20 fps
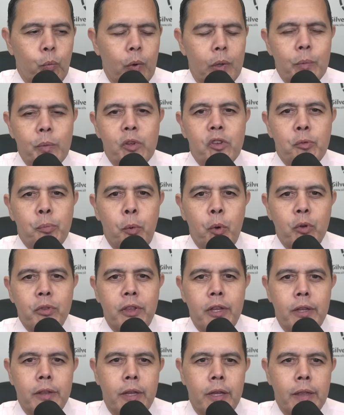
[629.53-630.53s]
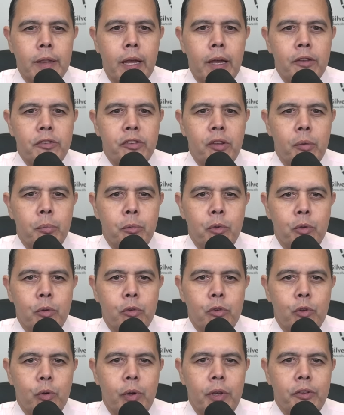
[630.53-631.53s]
When we spoke that, that last time, you,
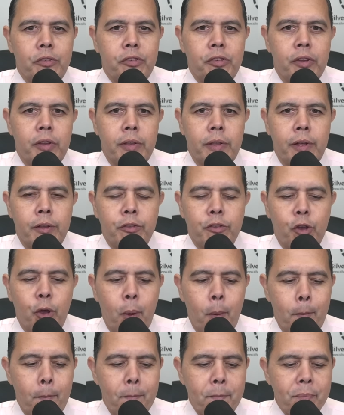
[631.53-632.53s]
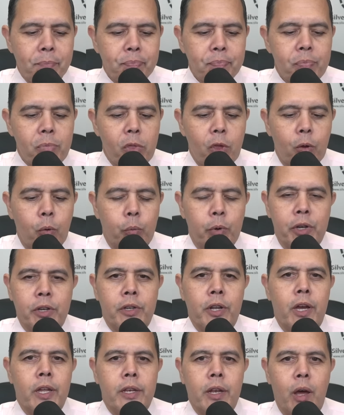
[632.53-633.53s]
you had said that um, we're
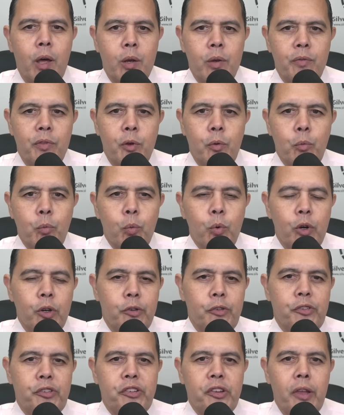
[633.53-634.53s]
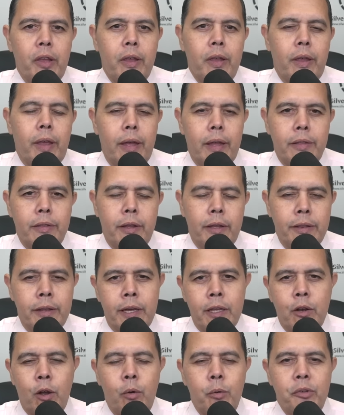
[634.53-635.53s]
not out of the woods. And, and
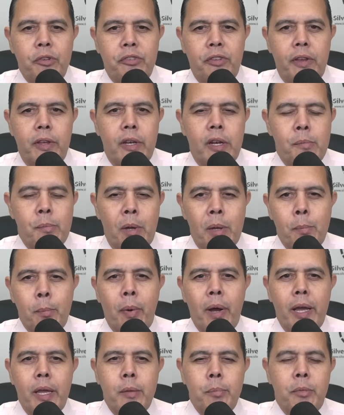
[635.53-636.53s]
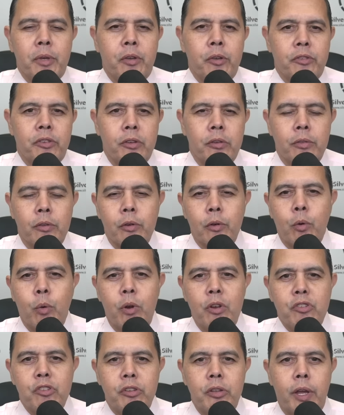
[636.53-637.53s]
that always stayed on my mind because the, the
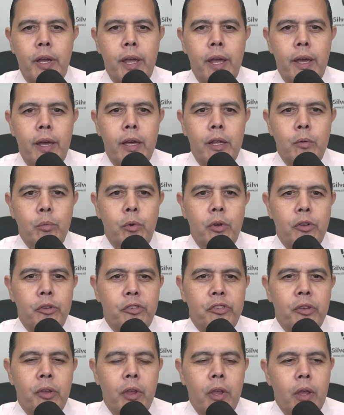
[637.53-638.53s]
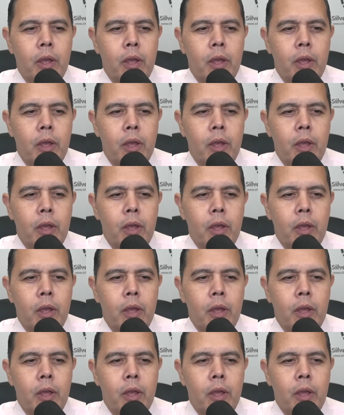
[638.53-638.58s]
question I had was,